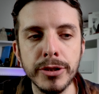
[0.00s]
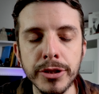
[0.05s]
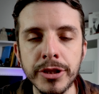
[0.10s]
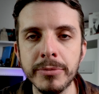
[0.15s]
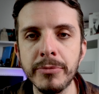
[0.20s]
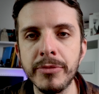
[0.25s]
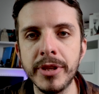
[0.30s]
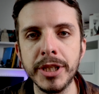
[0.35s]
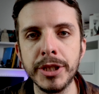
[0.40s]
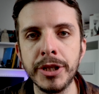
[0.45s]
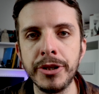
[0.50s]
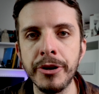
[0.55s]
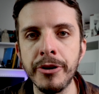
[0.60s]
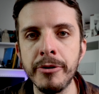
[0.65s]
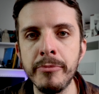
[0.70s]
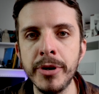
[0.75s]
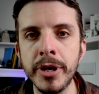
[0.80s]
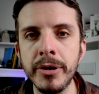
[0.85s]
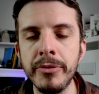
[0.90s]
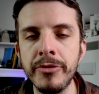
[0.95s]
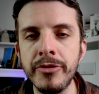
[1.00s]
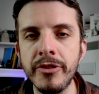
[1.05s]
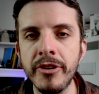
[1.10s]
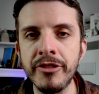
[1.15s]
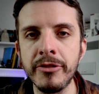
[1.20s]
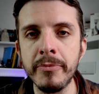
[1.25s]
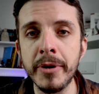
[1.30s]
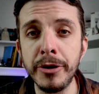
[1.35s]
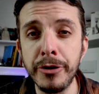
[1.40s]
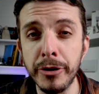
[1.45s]
does something to your immune
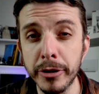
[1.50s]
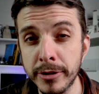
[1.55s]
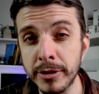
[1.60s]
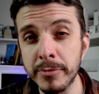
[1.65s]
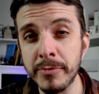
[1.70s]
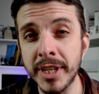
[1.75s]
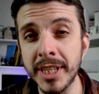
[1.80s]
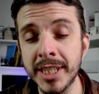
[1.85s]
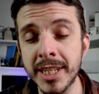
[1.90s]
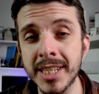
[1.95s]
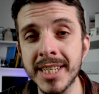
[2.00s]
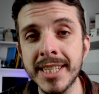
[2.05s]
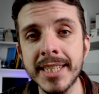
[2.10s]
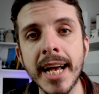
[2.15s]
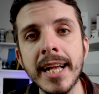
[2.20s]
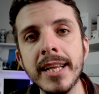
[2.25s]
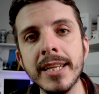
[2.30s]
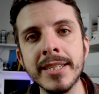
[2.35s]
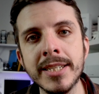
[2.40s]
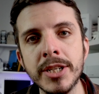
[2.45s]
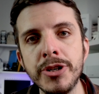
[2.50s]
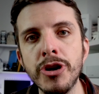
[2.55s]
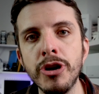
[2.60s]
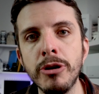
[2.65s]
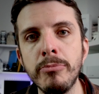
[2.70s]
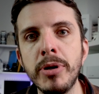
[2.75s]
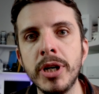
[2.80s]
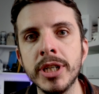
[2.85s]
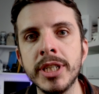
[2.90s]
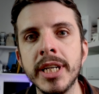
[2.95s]
system, it does something to the cells in
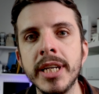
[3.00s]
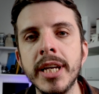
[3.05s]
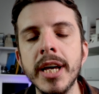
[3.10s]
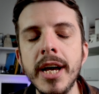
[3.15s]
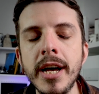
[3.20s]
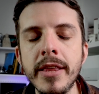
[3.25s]
your body